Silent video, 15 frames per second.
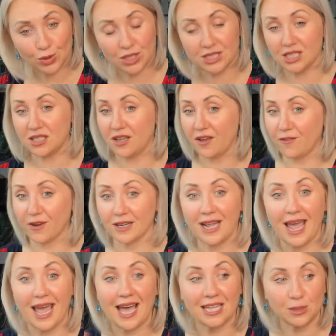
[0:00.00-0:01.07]
It's a different
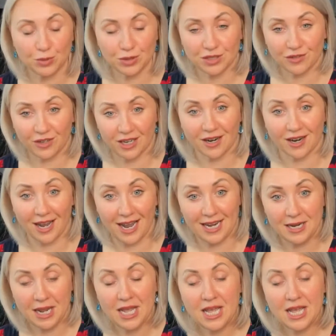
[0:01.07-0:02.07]
atmosphere, right?